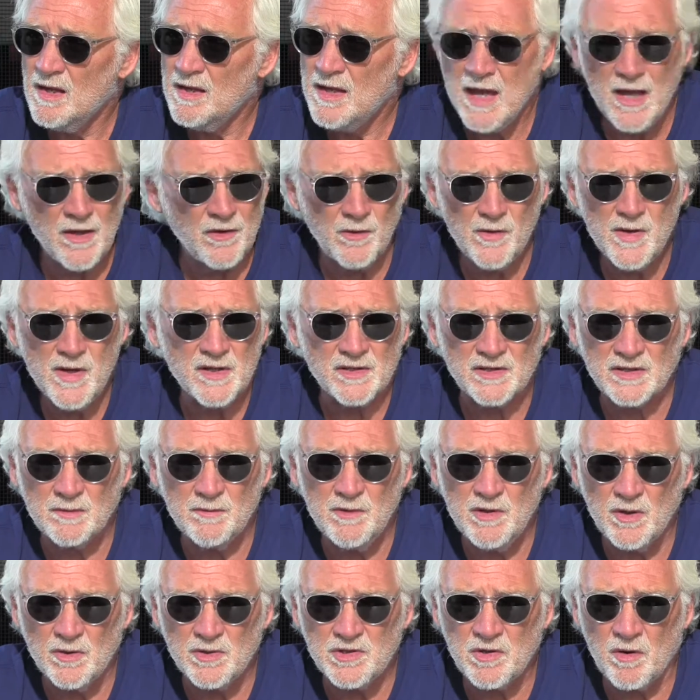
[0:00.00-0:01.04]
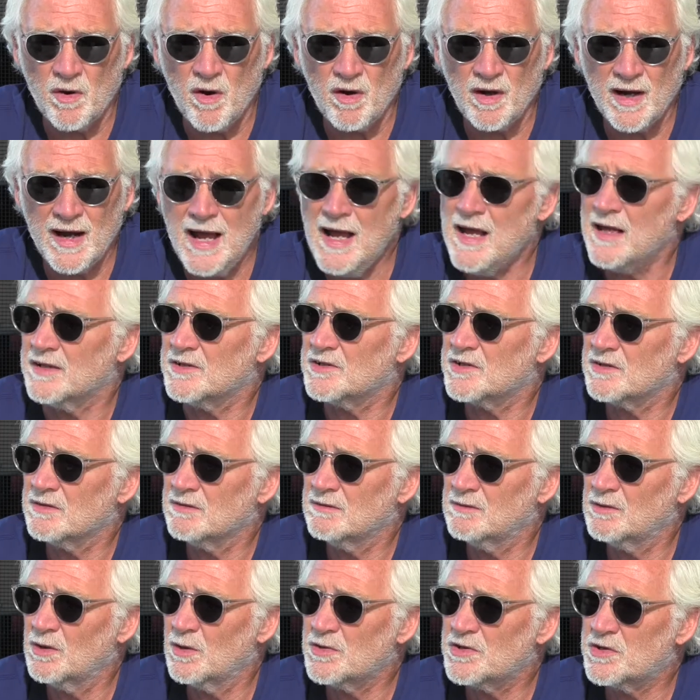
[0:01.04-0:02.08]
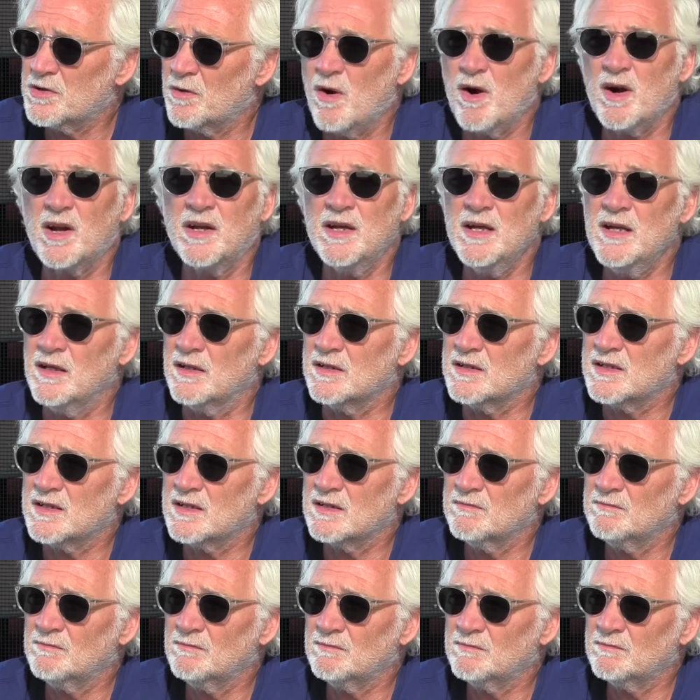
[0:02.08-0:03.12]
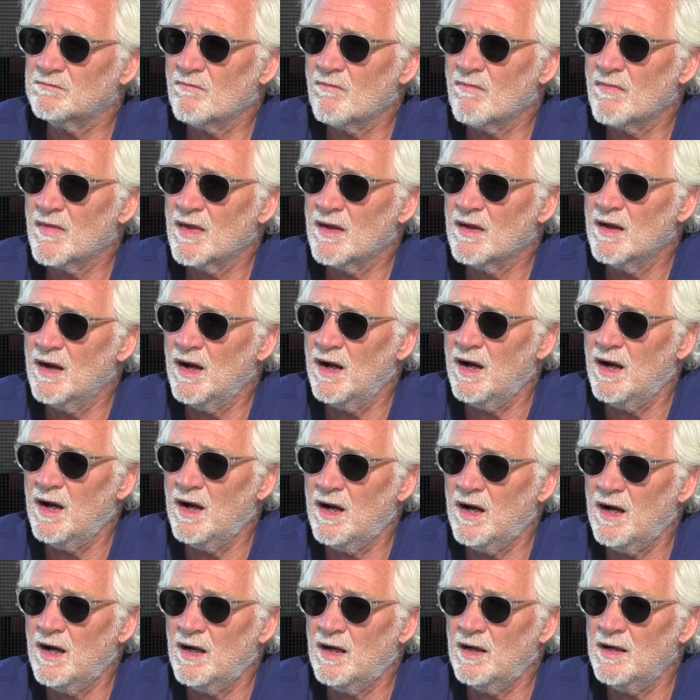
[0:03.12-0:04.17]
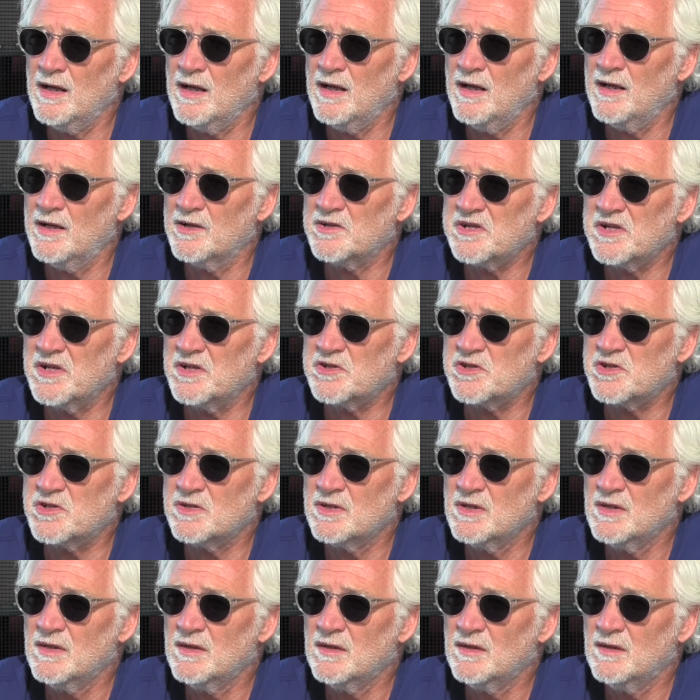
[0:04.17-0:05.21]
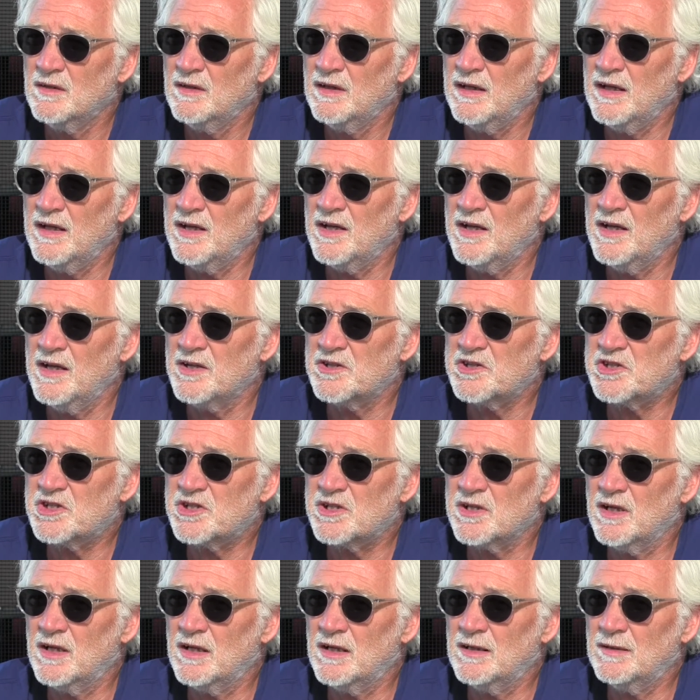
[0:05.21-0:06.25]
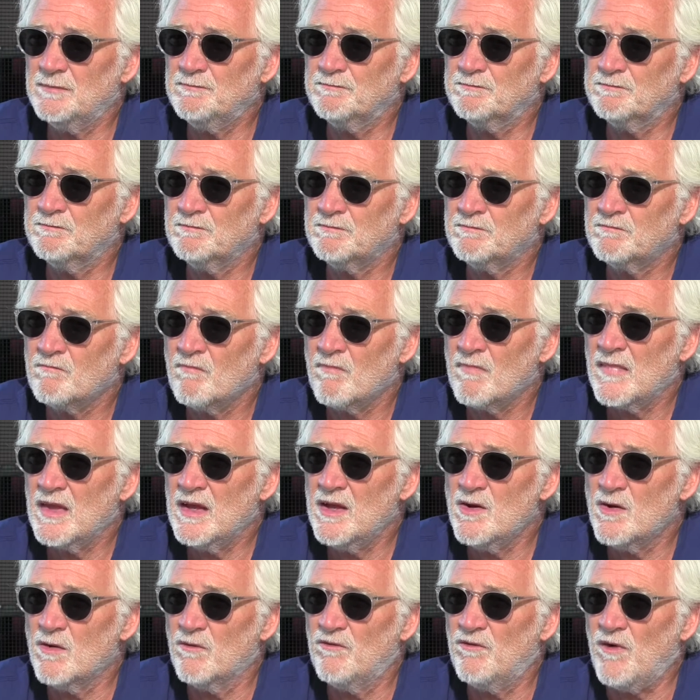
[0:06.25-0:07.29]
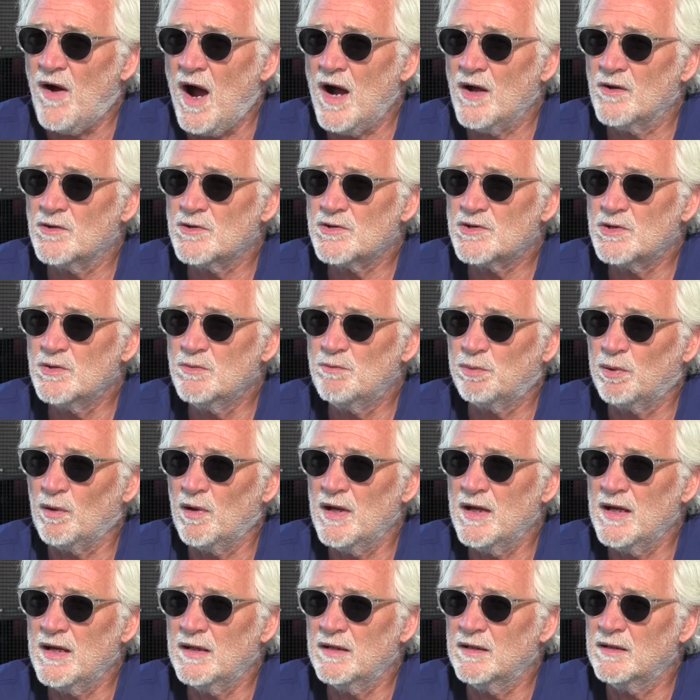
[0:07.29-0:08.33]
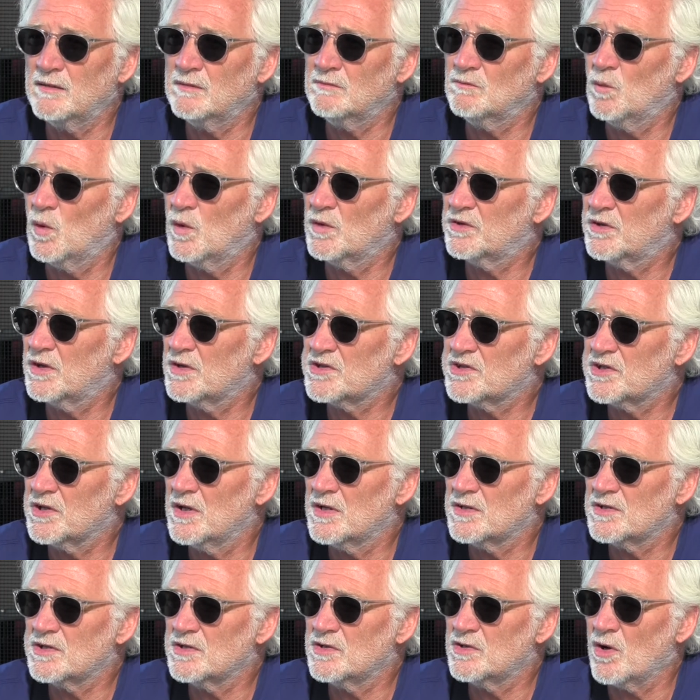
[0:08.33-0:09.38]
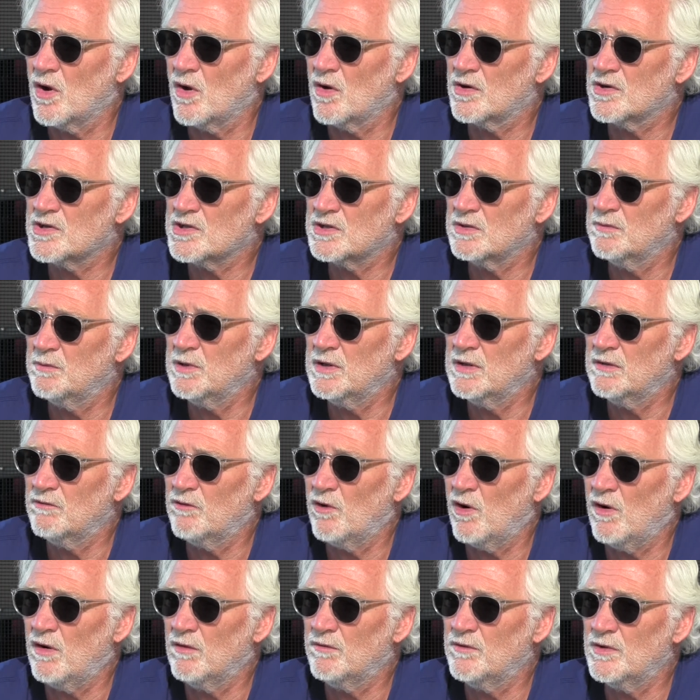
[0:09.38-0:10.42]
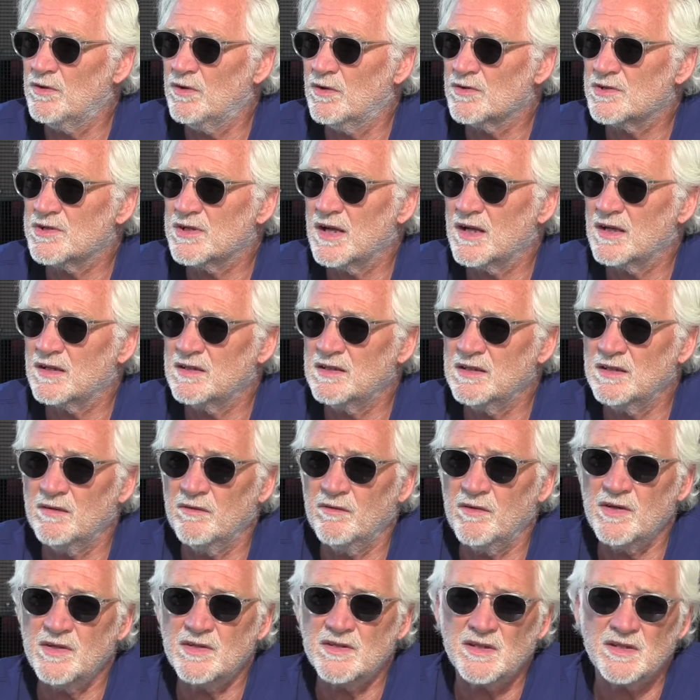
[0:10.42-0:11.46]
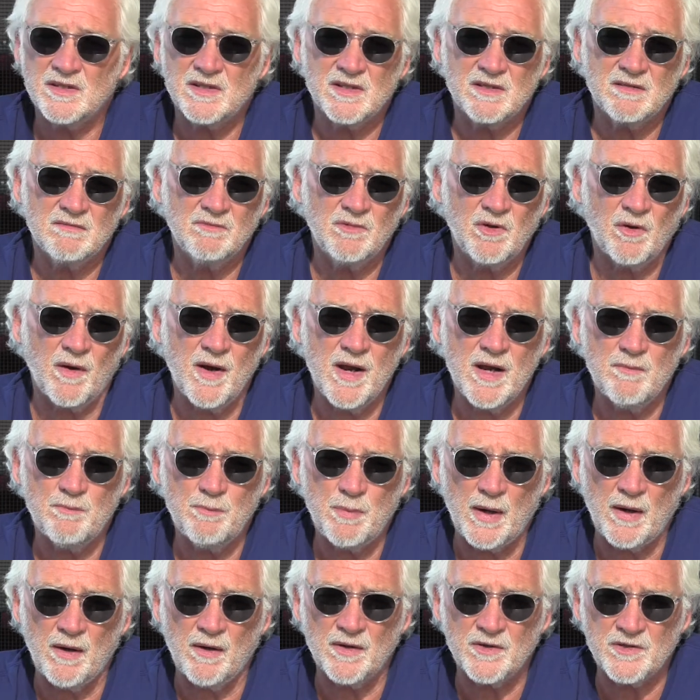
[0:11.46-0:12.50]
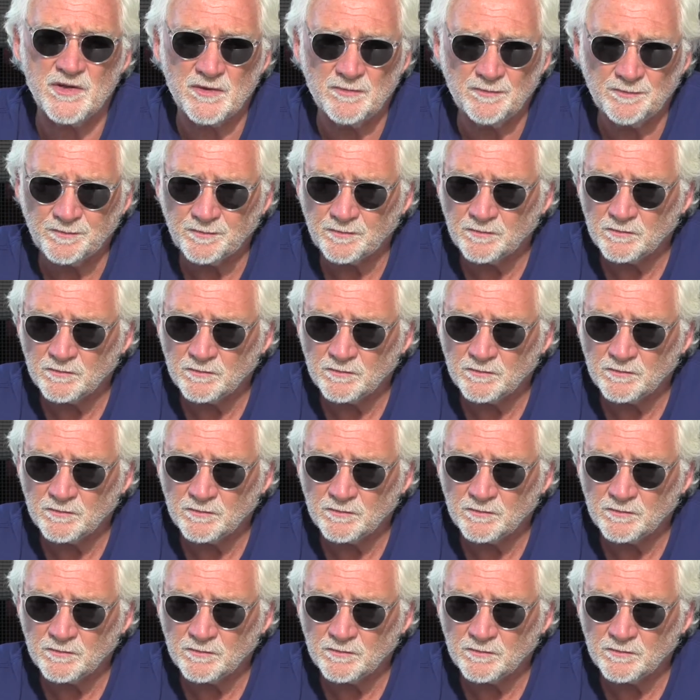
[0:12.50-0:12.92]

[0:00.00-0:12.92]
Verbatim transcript: Yeah, there is. I mean, those are our guys. Yeah, that, those are our kids. That's exactly right. Uh, it, it's it, it's um, you know fathers who played and want their sons and daughters to be involved in those activities. It's grandparents